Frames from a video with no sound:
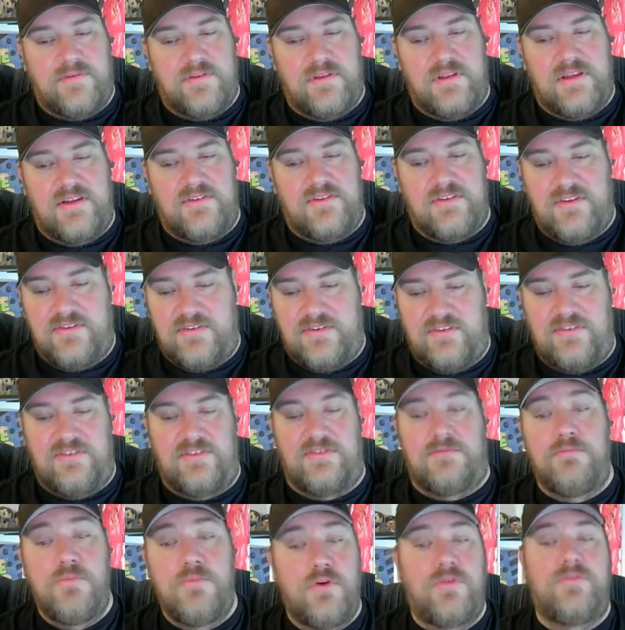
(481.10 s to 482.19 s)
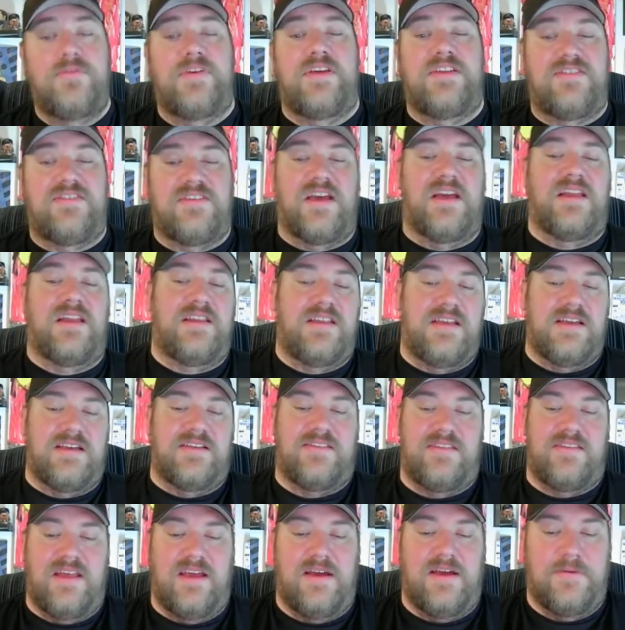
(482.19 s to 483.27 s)
the list because this is movie
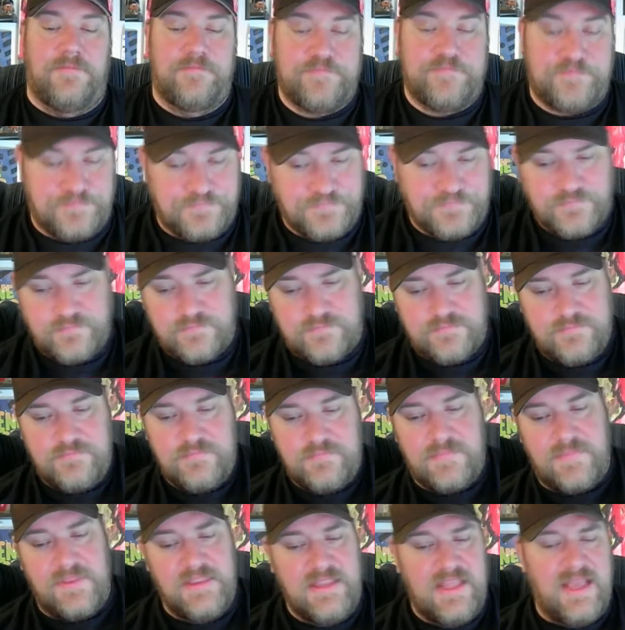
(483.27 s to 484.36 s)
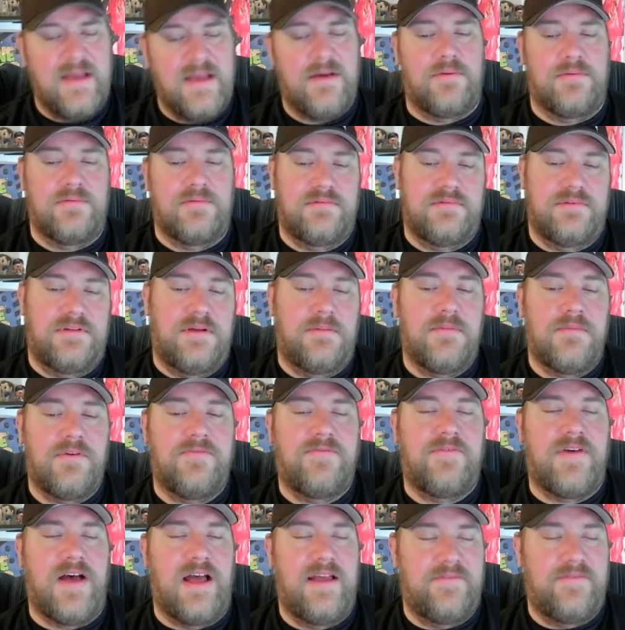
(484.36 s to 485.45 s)
sidekicks now. Now, number
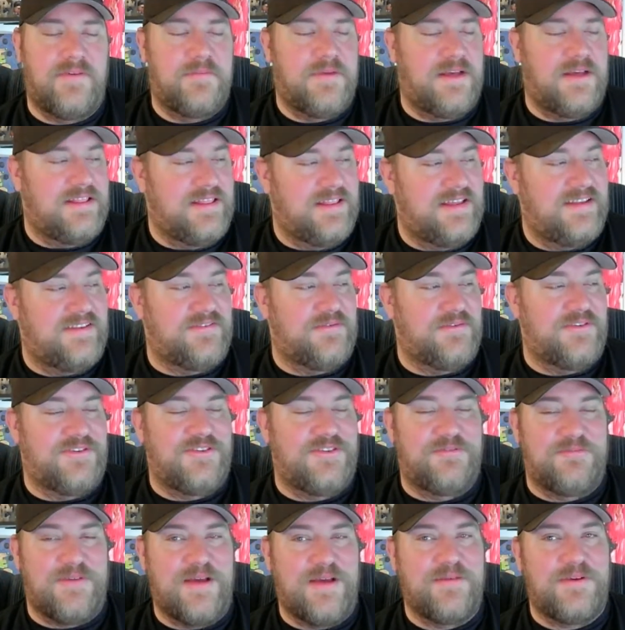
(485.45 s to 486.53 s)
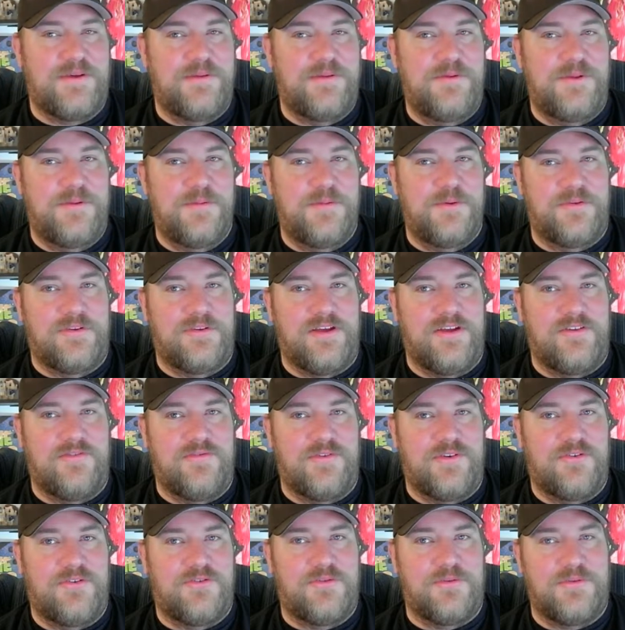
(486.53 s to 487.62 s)
5 on my list, which is probably going to be the most
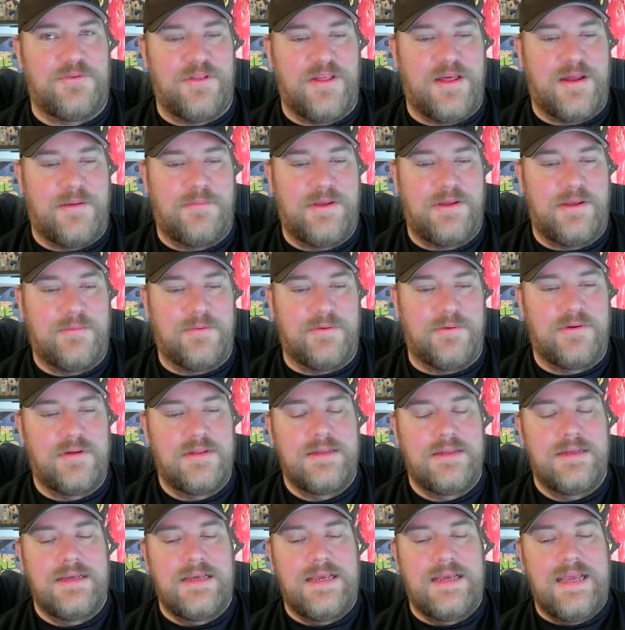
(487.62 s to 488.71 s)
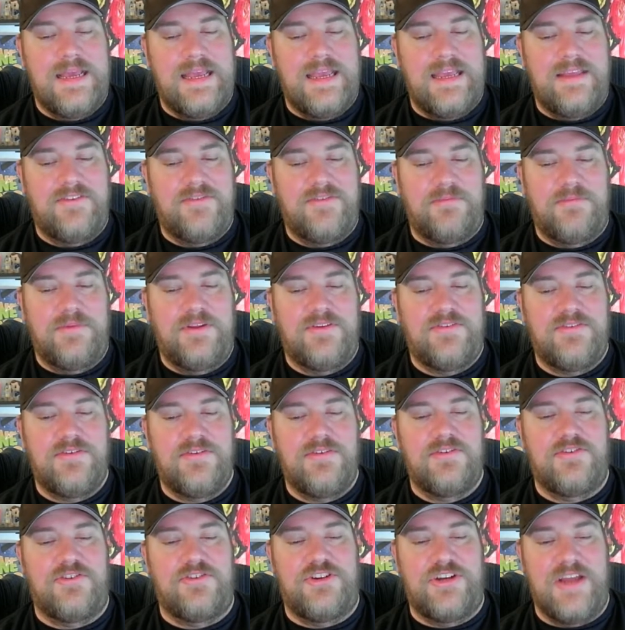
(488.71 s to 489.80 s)
controversial with a lot of people, is
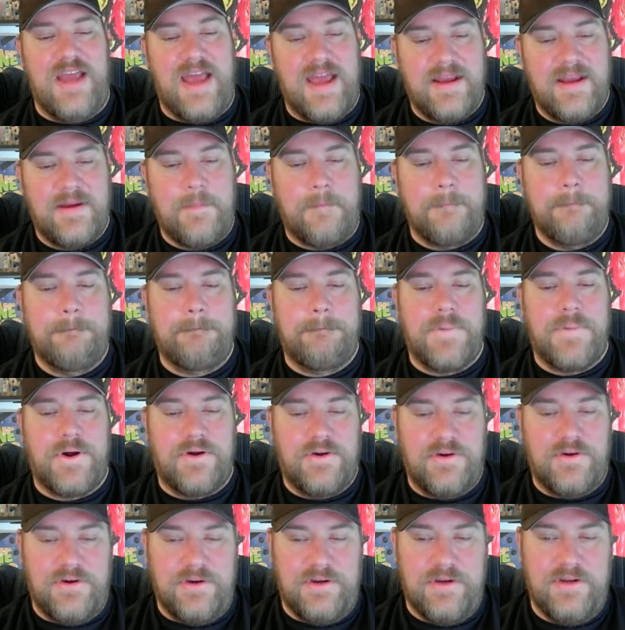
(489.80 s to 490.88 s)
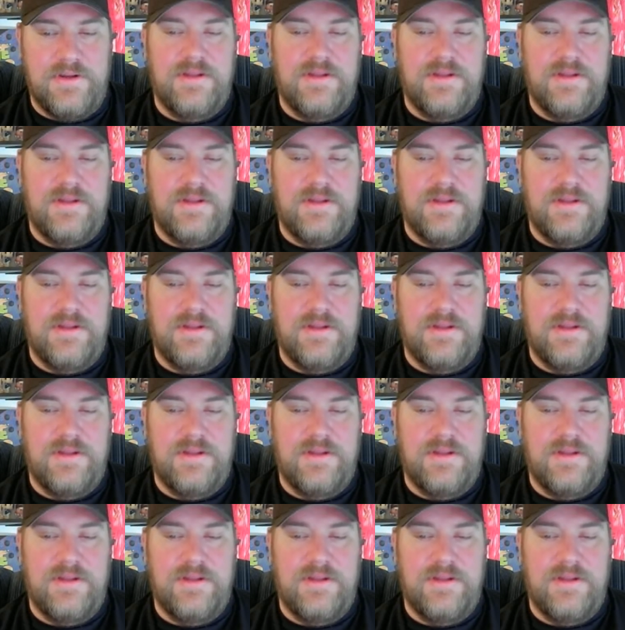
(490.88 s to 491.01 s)
Mr. Jack Burton.